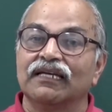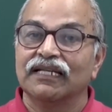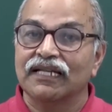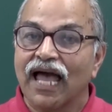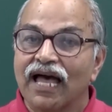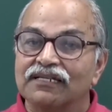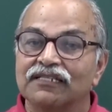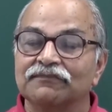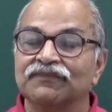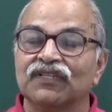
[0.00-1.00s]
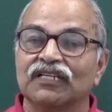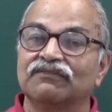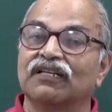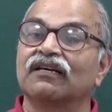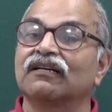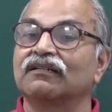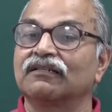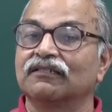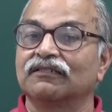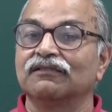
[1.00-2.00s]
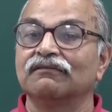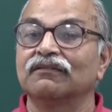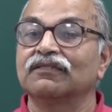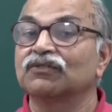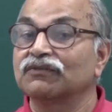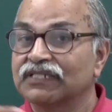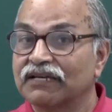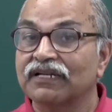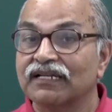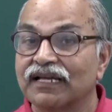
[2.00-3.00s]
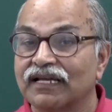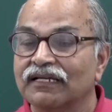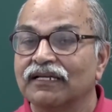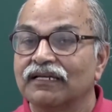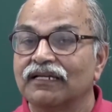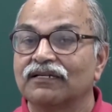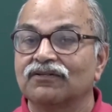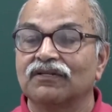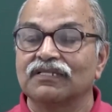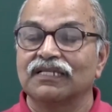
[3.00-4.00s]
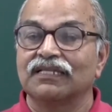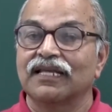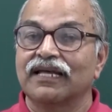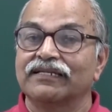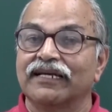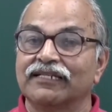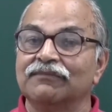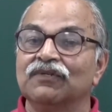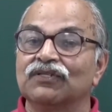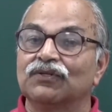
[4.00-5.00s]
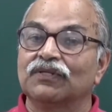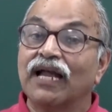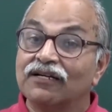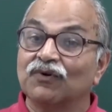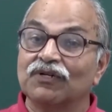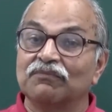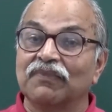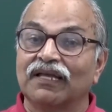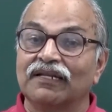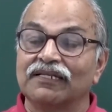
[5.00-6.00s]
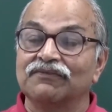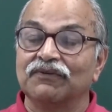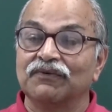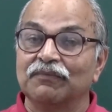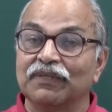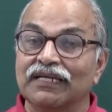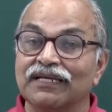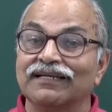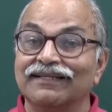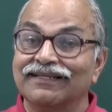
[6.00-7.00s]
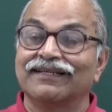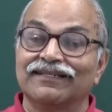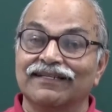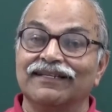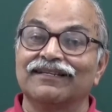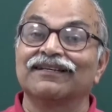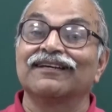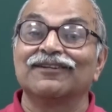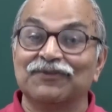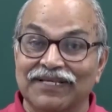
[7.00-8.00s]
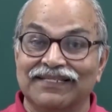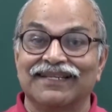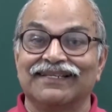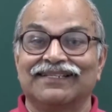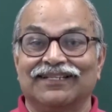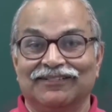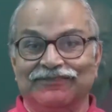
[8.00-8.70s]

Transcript: an atom if there are several electrons in that atom? So that quantum mechanics we will be discussing in today's lecture.